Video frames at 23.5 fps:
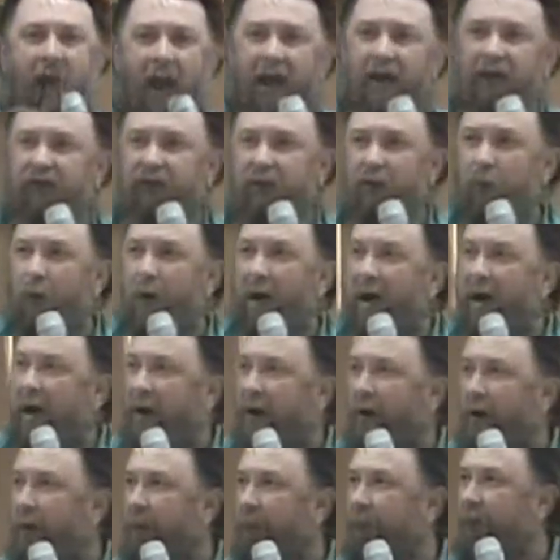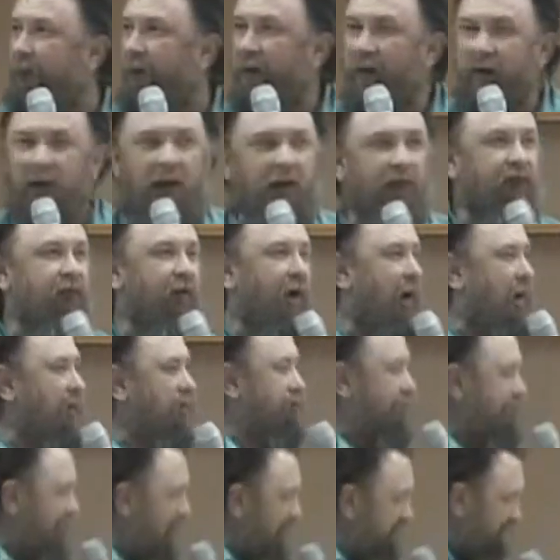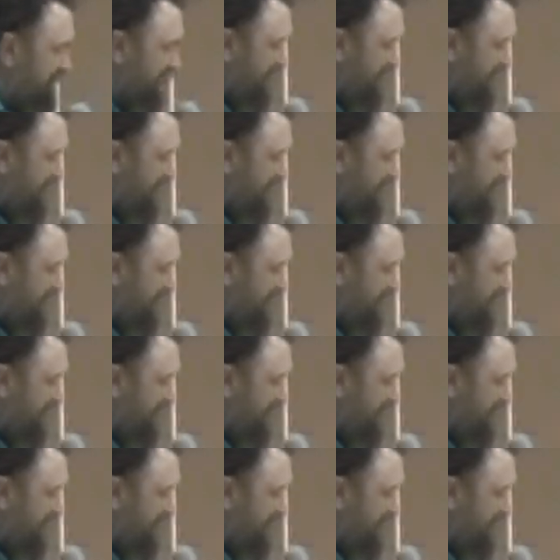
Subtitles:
as He will. He tells them, He